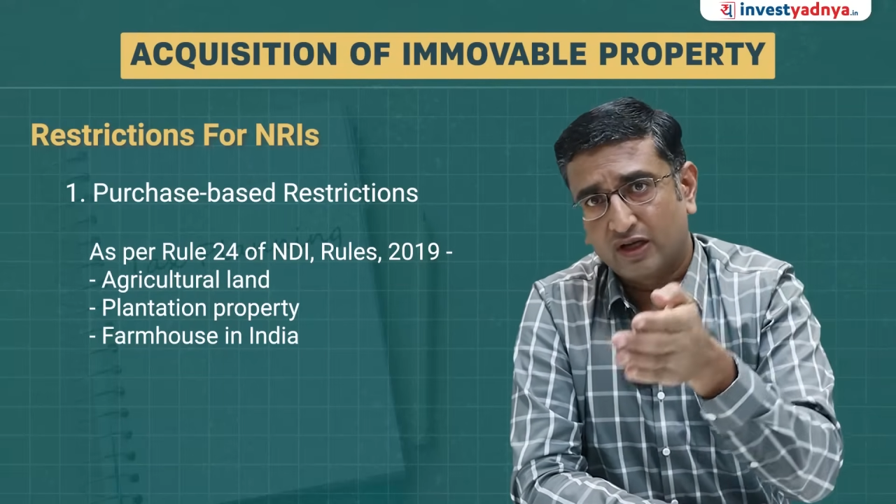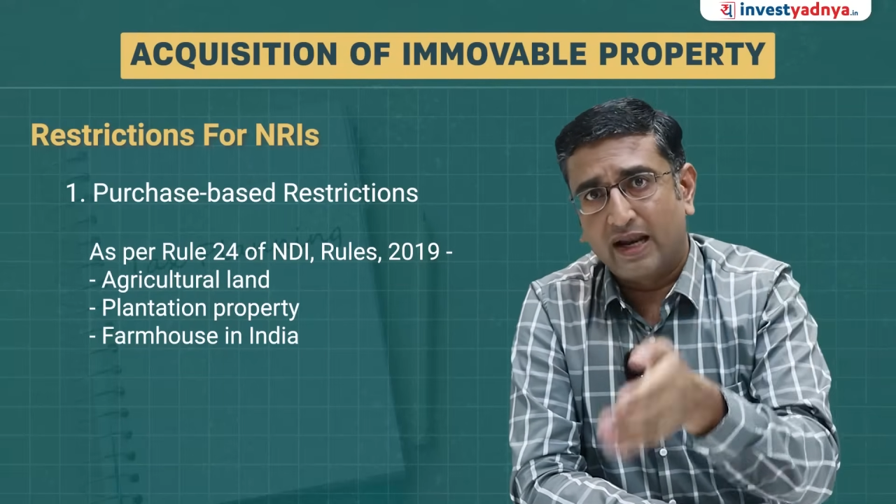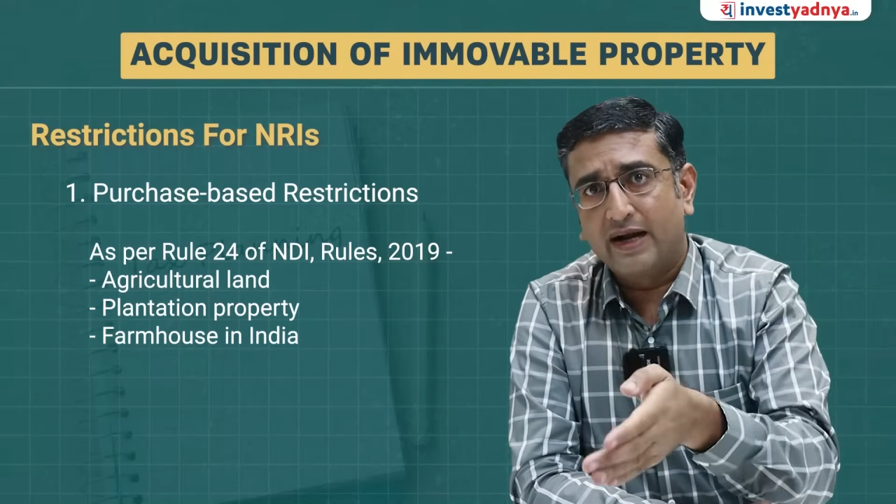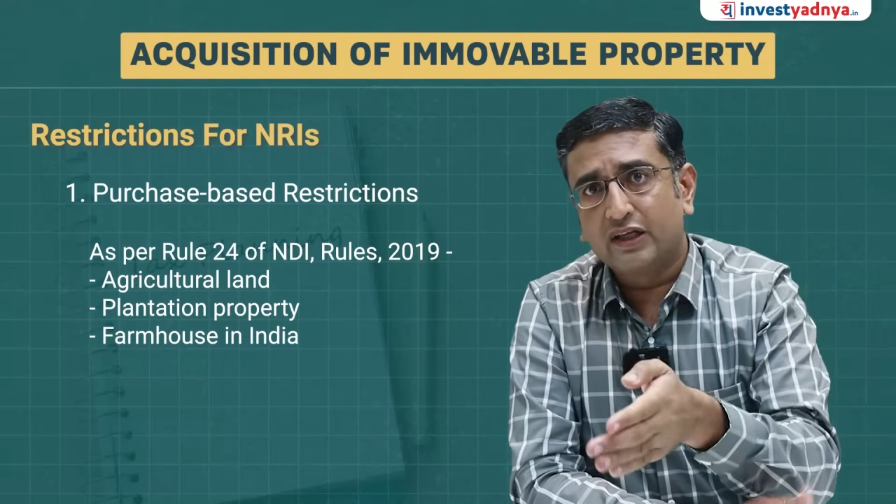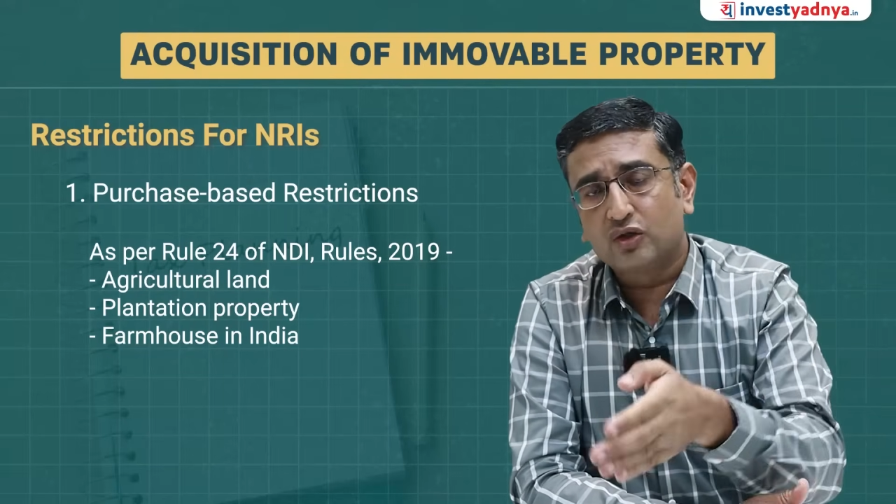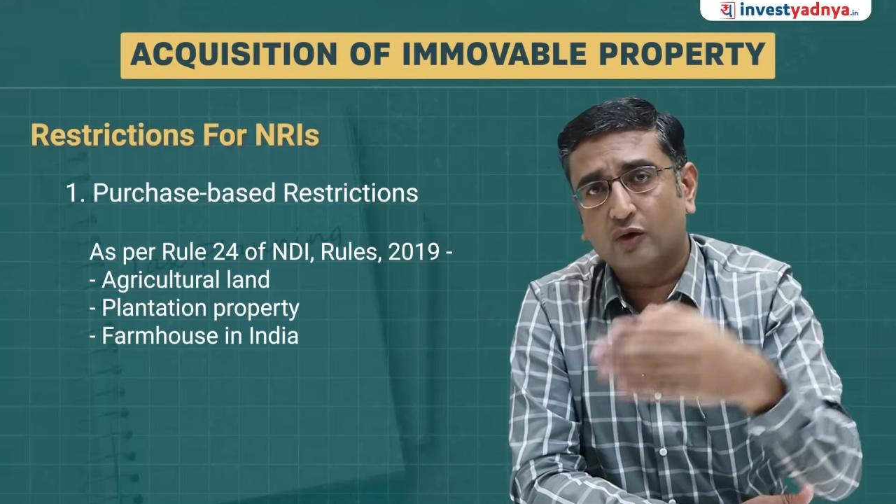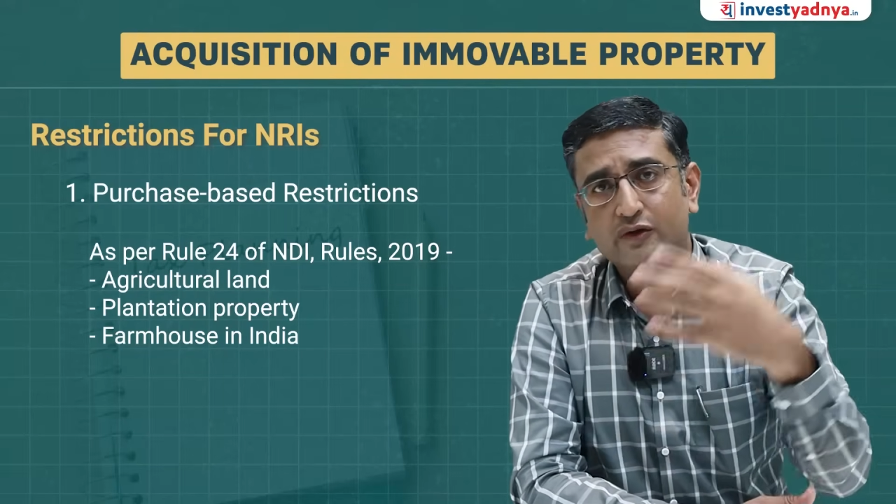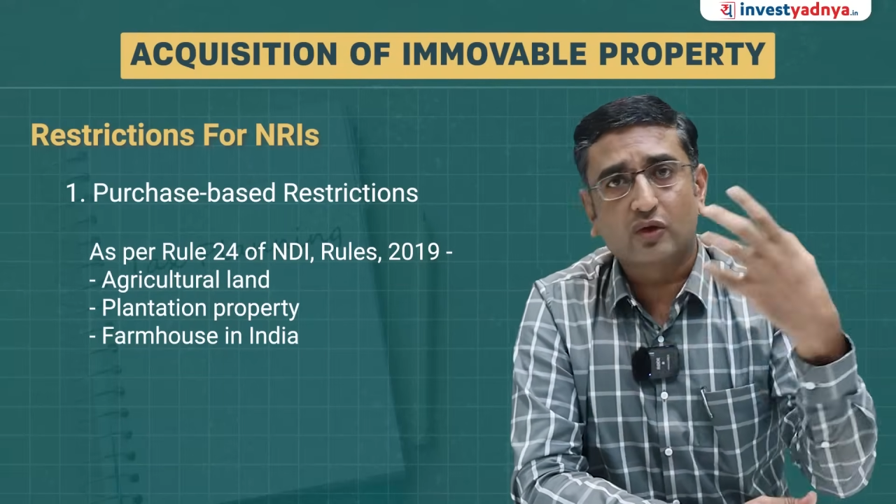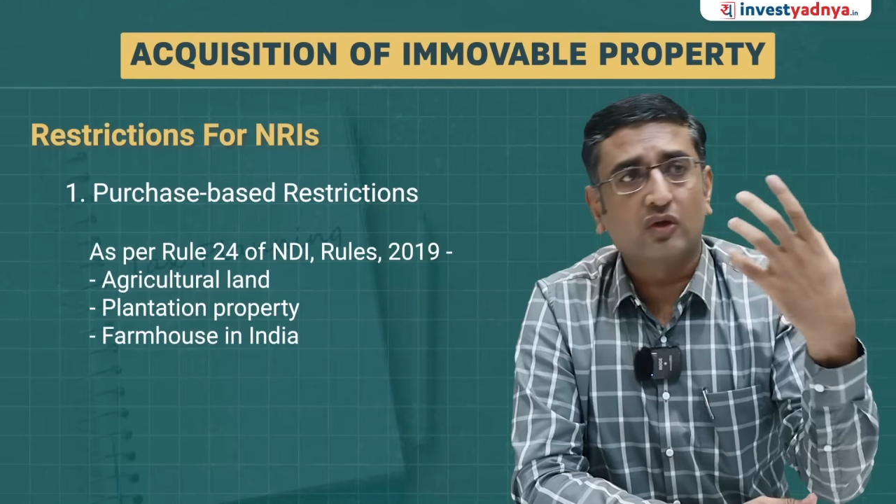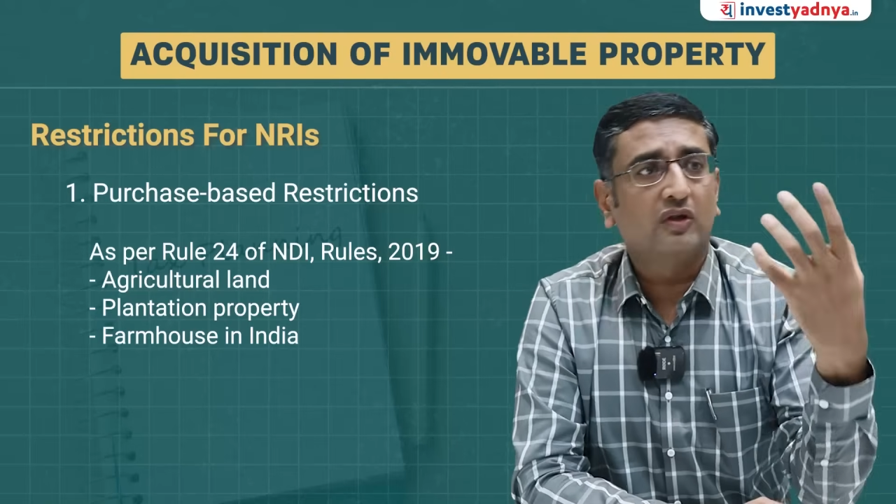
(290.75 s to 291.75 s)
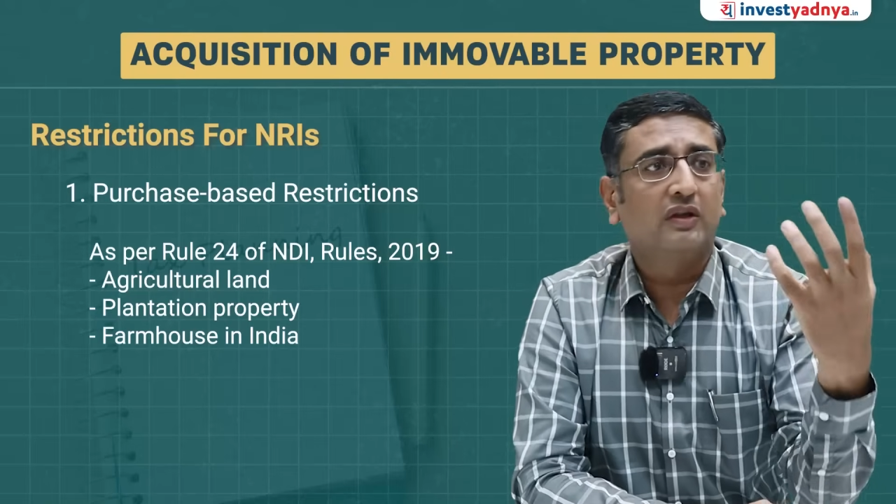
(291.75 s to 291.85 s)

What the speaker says: land is also